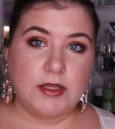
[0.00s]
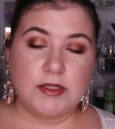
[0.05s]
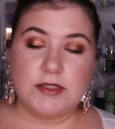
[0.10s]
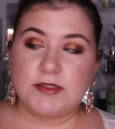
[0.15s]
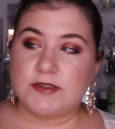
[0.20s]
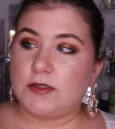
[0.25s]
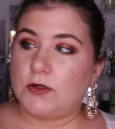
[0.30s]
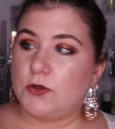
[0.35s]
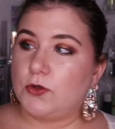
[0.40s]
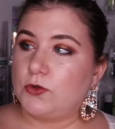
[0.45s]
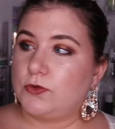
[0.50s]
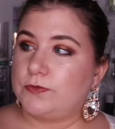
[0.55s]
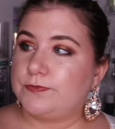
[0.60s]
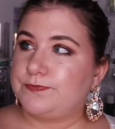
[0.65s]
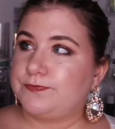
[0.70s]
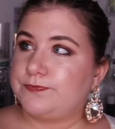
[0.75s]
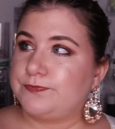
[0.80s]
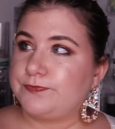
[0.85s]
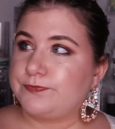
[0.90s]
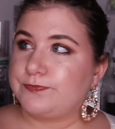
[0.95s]
So
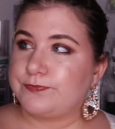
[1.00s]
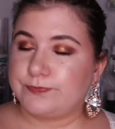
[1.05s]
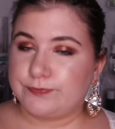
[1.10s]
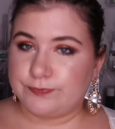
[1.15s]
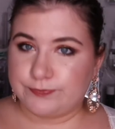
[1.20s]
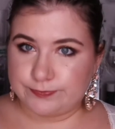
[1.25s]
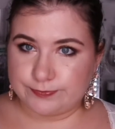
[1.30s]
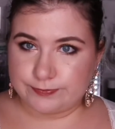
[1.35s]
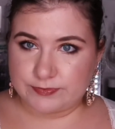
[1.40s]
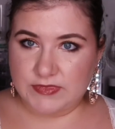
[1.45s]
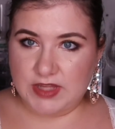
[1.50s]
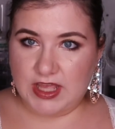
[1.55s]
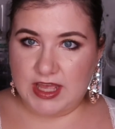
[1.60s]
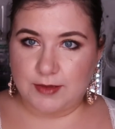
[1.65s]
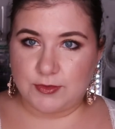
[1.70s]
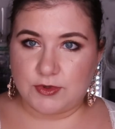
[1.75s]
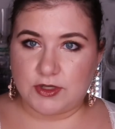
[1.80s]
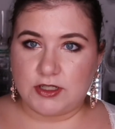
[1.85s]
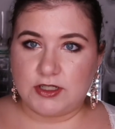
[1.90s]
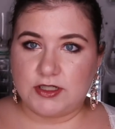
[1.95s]

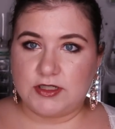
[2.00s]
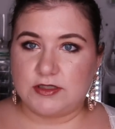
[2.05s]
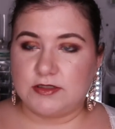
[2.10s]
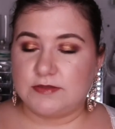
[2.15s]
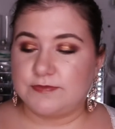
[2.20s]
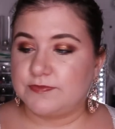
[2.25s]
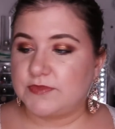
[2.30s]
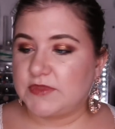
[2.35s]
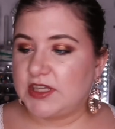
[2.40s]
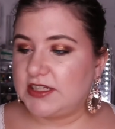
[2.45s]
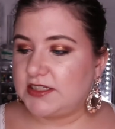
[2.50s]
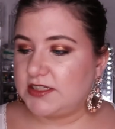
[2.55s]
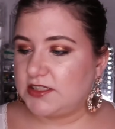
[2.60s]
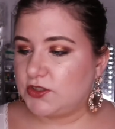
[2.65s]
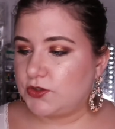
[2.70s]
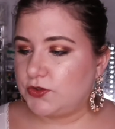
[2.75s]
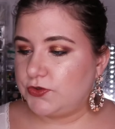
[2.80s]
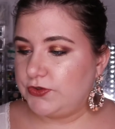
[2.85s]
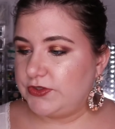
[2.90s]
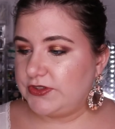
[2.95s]
I'm gonna get
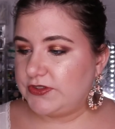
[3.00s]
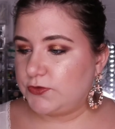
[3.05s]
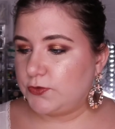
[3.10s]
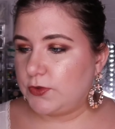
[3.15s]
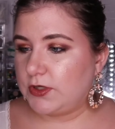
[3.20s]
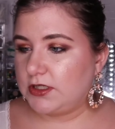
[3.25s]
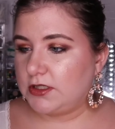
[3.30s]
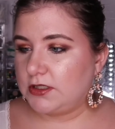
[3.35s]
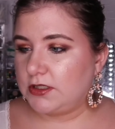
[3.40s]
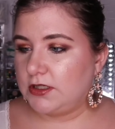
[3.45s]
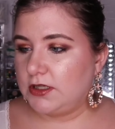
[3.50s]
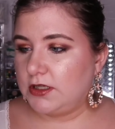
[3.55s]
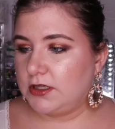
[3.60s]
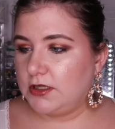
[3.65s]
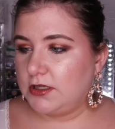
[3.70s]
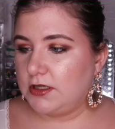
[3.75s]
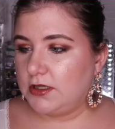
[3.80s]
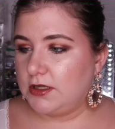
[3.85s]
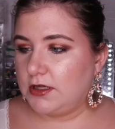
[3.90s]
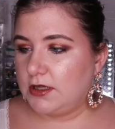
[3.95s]
into this one
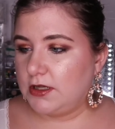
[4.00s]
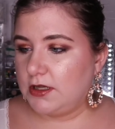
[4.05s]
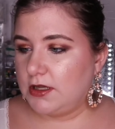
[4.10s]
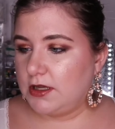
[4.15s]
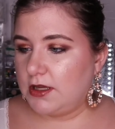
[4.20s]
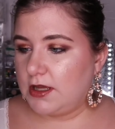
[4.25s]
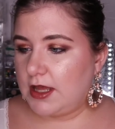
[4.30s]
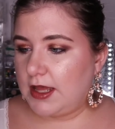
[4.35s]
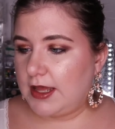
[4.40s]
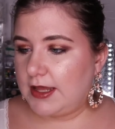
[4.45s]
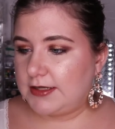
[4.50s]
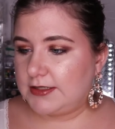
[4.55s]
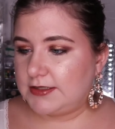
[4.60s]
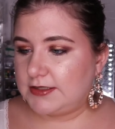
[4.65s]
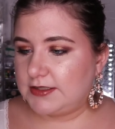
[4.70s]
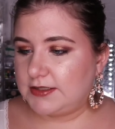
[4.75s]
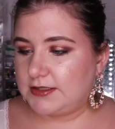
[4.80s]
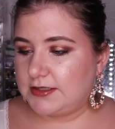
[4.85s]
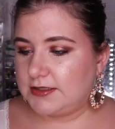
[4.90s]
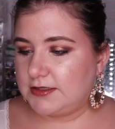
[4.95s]
and
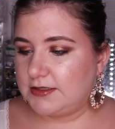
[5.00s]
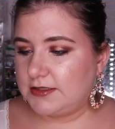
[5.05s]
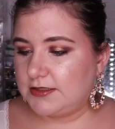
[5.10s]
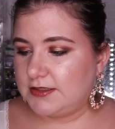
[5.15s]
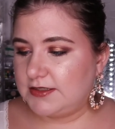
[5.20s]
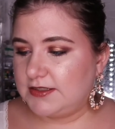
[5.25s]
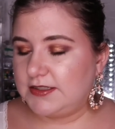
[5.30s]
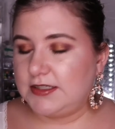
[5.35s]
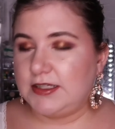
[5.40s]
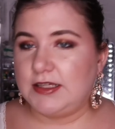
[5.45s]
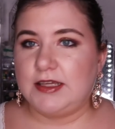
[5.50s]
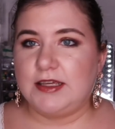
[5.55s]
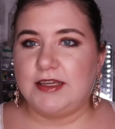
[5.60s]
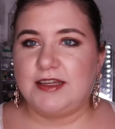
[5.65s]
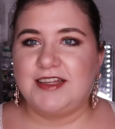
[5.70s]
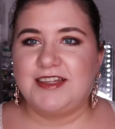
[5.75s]
see.